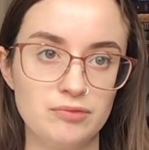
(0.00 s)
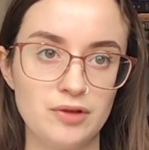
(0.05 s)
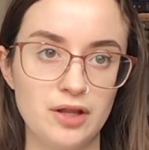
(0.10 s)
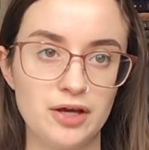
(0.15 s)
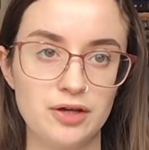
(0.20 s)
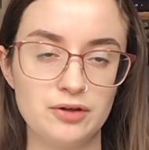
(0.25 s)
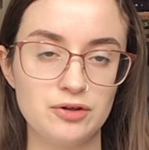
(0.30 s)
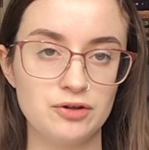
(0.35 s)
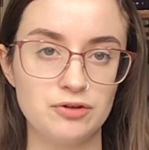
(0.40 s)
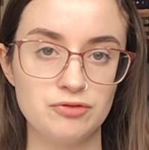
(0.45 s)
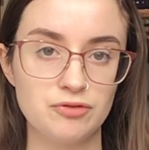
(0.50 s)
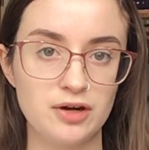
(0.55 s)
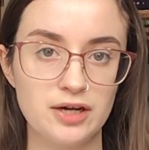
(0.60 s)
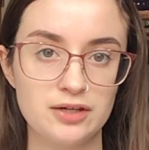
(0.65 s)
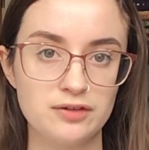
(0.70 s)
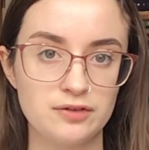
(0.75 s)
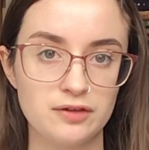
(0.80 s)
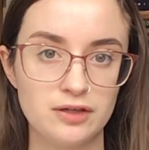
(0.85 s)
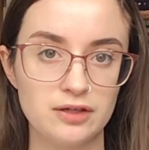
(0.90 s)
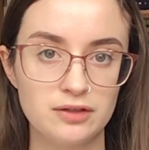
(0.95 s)
like good
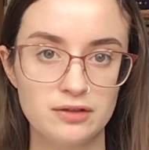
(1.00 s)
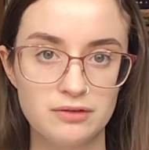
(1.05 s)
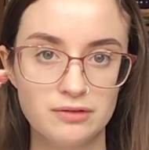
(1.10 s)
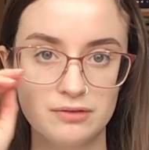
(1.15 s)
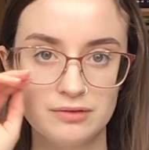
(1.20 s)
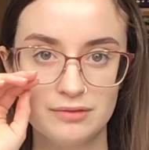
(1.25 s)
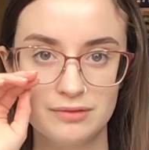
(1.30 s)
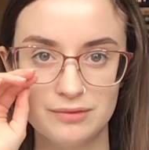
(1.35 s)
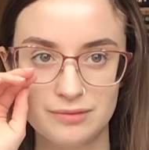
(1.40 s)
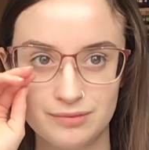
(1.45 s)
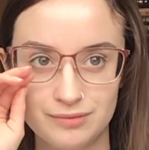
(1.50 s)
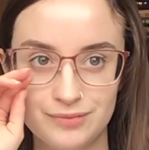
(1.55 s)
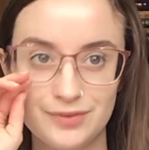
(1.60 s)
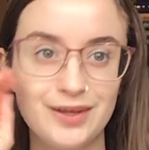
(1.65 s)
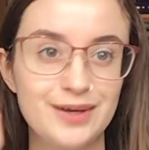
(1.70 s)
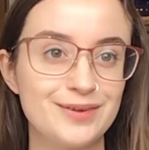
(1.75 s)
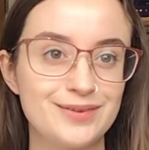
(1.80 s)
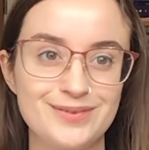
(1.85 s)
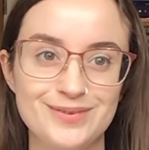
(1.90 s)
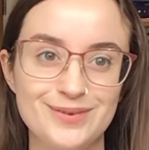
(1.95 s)
writing.
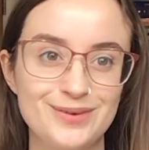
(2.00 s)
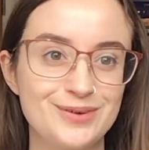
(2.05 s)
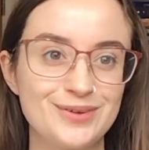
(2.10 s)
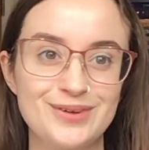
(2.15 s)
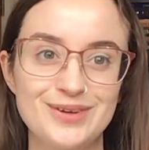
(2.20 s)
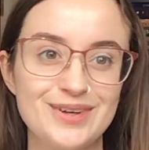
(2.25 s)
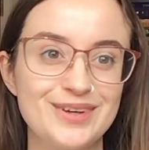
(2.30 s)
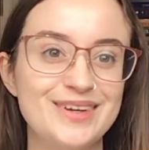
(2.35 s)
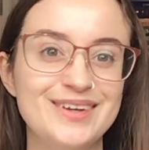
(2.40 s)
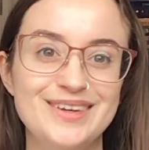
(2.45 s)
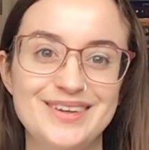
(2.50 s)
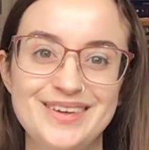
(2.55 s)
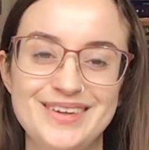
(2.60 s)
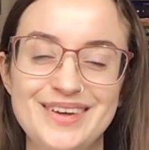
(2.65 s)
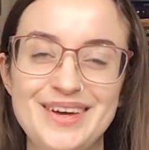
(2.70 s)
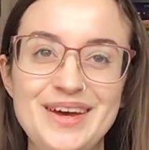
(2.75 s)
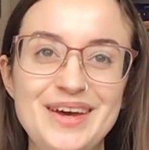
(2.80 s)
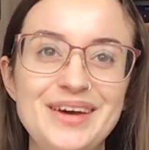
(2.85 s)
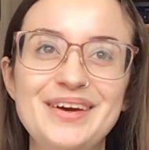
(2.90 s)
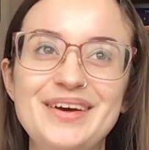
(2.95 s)
That's not
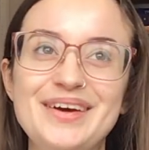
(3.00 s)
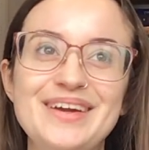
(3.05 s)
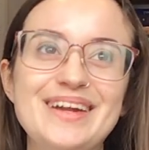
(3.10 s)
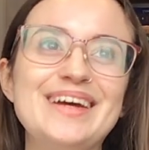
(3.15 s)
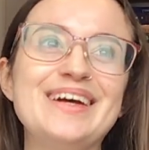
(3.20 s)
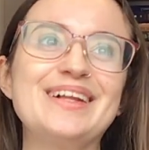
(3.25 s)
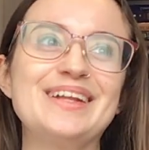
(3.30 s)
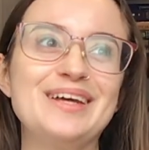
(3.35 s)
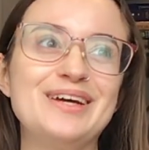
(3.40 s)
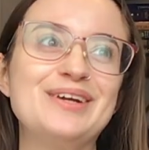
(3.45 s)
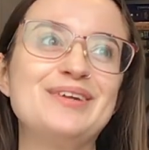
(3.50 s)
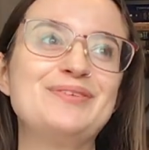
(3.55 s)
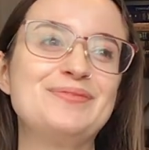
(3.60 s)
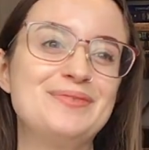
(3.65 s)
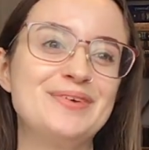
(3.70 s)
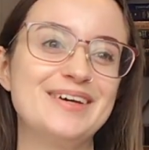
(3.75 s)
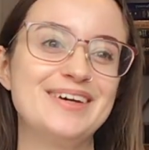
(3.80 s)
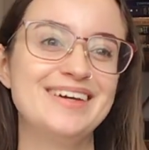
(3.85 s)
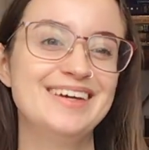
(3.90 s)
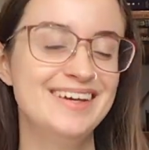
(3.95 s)
good English,
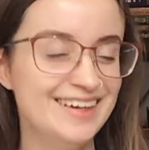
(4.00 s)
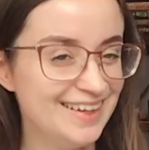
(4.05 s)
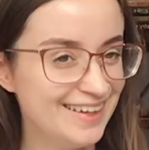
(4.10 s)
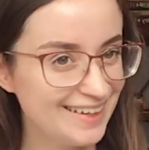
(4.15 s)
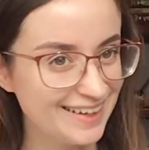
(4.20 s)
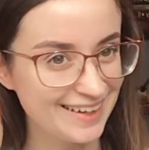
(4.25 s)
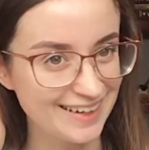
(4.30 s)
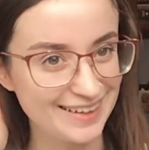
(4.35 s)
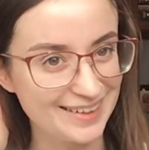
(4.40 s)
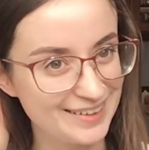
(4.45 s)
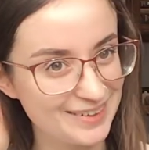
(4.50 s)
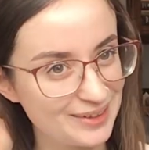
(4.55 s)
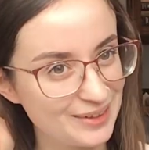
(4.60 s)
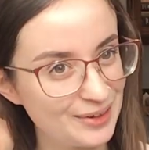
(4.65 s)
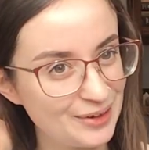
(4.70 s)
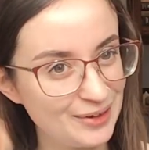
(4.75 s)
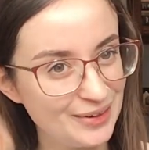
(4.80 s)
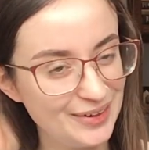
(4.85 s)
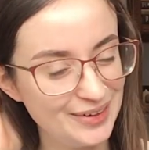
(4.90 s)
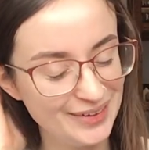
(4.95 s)
but yeah,
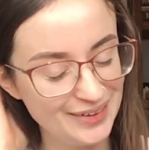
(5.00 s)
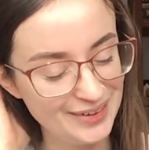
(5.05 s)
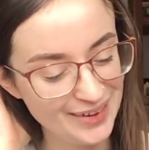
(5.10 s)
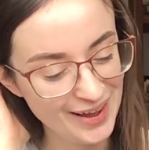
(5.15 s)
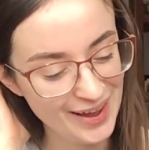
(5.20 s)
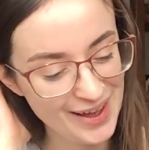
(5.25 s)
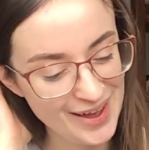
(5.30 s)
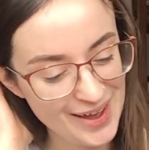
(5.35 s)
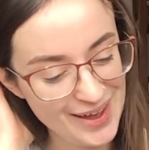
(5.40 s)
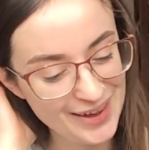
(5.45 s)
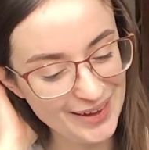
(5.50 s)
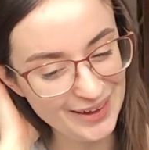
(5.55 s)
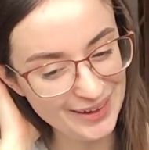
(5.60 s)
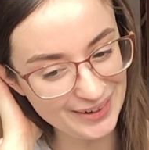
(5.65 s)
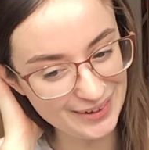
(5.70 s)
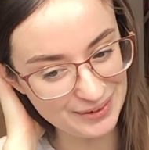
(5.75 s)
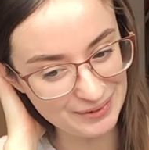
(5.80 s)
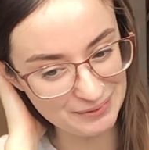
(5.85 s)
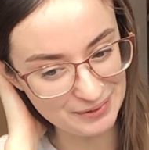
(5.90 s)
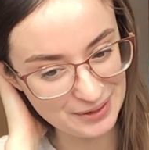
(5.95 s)
you
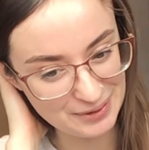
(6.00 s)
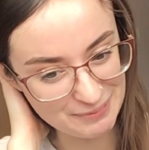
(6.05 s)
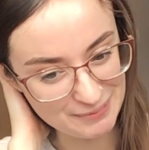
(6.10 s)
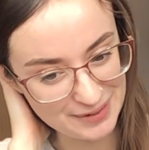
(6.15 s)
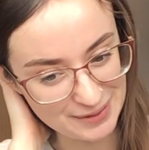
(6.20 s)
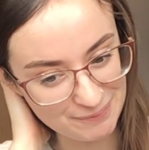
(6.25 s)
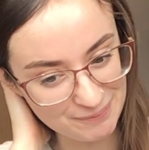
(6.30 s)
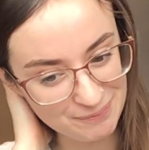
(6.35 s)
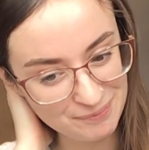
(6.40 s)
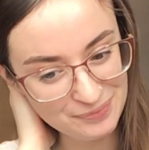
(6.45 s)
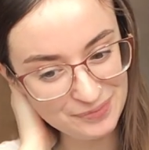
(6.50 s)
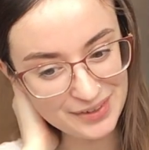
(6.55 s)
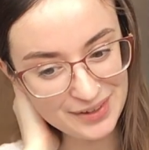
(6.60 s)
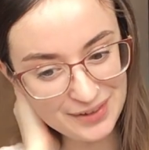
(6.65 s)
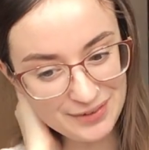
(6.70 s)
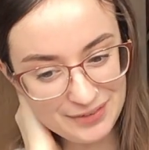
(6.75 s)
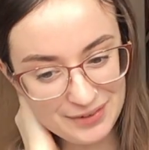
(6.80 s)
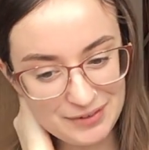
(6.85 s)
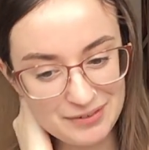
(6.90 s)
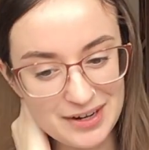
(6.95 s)
know what I mean.
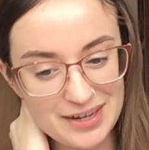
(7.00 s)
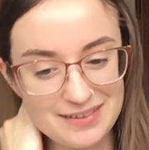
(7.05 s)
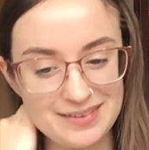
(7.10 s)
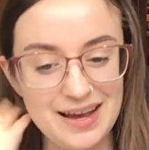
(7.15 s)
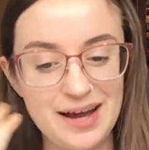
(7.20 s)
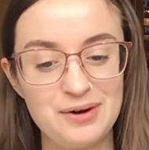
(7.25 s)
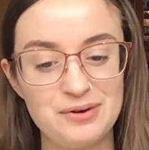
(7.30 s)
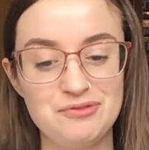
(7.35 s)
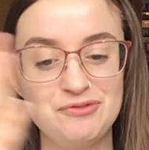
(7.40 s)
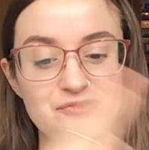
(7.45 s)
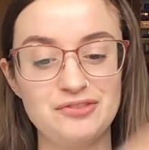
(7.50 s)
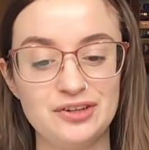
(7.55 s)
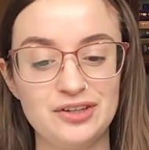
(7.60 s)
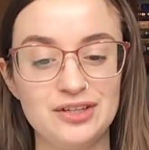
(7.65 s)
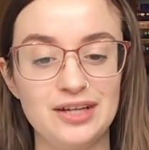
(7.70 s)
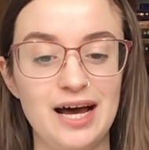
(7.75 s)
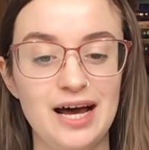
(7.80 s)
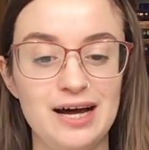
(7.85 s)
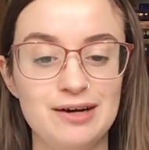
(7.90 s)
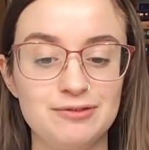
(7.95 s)
So write it out in
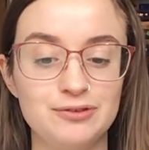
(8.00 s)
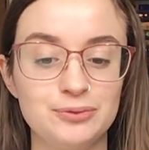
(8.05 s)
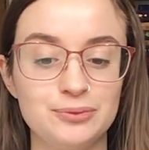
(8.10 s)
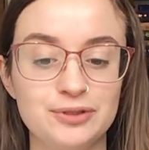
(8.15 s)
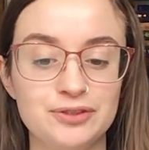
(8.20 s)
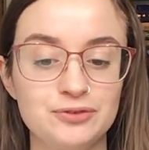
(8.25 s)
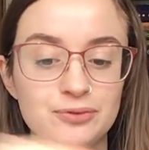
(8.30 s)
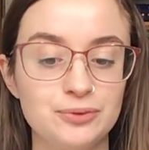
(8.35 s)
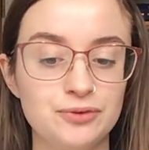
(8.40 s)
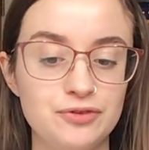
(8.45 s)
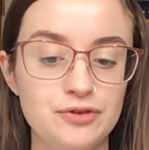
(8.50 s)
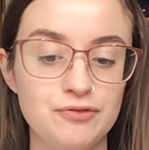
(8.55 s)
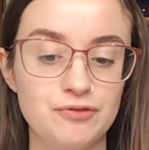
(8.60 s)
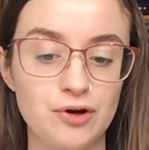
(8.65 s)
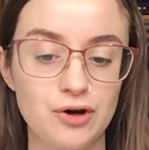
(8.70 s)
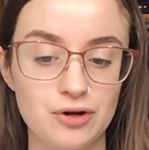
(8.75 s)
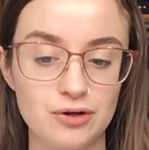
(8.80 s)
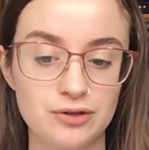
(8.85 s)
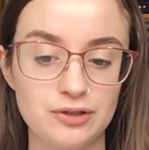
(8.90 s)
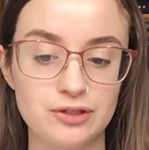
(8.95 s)
full afterwards once you've
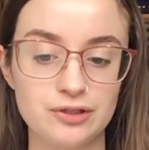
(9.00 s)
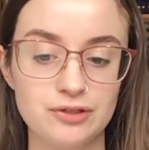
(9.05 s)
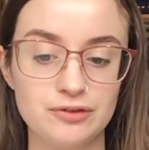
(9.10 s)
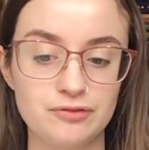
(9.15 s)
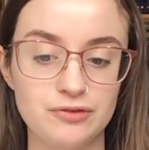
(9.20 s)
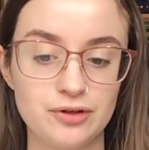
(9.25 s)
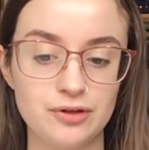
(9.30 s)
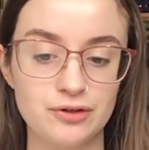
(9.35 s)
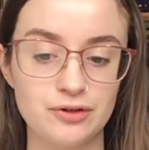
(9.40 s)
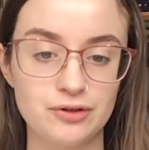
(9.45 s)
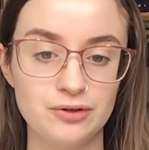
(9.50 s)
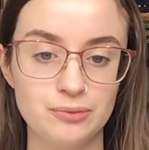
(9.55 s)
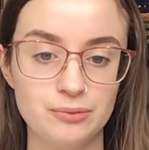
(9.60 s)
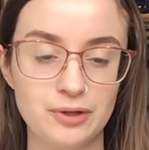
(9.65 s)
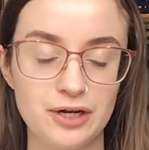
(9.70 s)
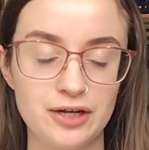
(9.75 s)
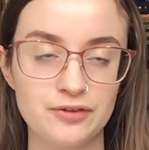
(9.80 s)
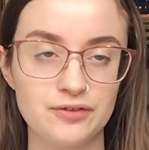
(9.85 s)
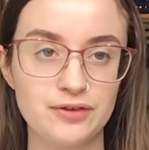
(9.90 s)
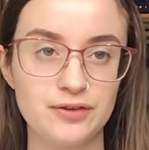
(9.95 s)
got all of your
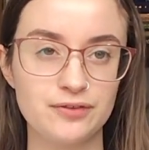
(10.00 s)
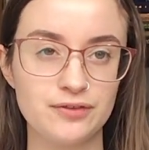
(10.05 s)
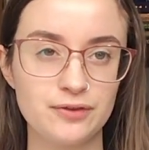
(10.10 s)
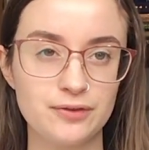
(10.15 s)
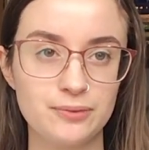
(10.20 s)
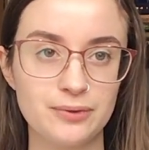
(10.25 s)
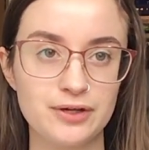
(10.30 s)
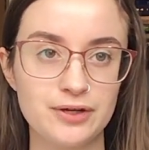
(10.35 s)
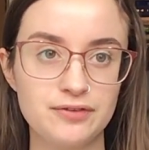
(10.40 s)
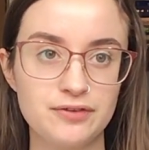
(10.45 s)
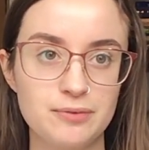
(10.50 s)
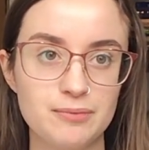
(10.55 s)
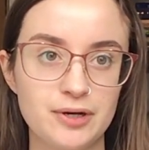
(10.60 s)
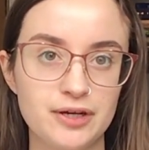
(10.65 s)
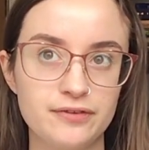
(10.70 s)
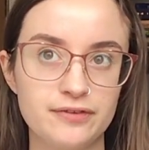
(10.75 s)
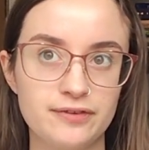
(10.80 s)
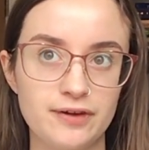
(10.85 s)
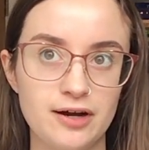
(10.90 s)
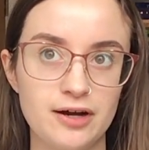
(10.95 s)
words, because otherwise you
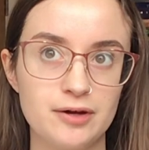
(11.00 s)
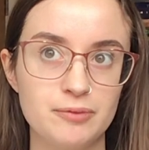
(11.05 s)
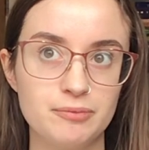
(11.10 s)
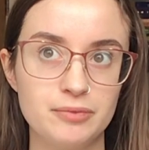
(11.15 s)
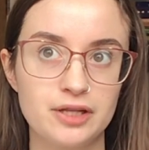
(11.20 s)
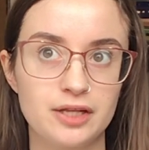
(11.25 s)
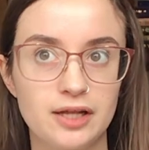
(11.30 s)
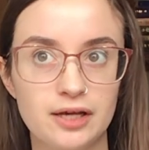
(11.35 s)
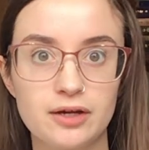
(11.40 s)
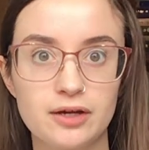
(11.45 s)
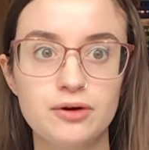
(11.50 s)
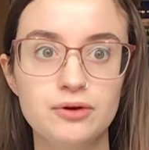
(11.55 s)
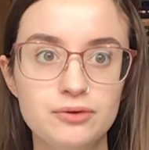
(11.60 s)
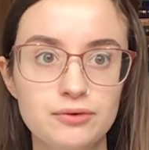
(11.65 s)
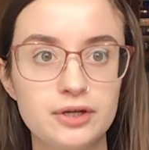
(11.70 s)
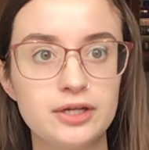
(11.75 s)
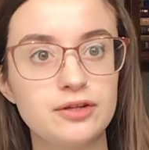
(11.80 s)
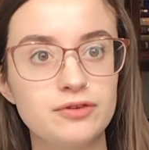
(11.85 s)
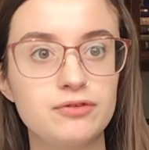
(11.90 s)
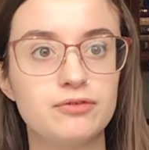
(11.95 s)
might start and be like, oh,
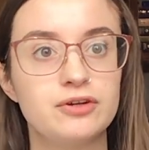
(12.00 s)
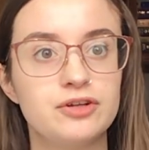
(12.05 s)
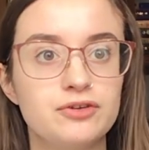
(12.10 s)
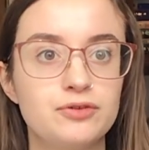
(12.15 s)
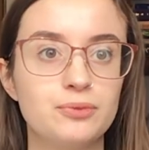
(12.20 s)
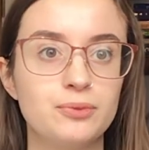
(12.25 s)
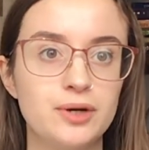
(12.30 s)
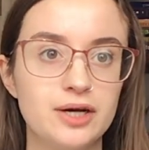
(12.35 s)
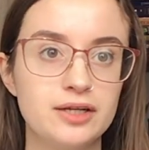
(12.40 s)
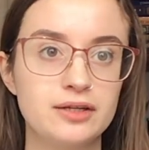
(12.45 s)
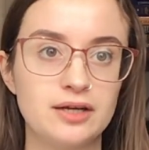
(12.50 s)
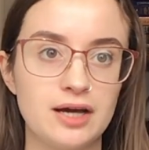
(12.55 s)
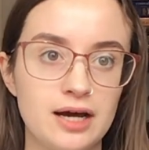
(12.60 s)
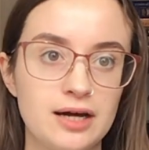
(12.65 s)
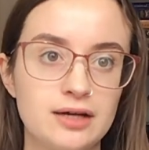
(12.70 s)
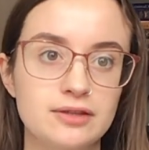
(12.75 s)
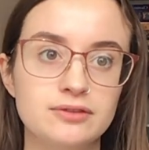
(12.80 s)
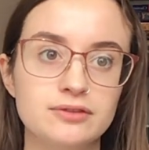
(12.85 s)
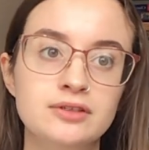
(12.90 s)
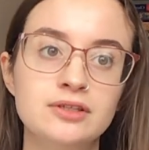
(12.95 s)
I need to reach the word
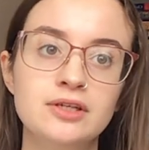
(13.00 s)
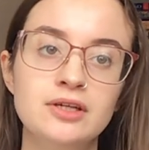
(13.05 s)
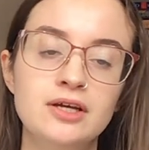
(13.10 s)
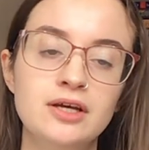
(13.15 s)
count,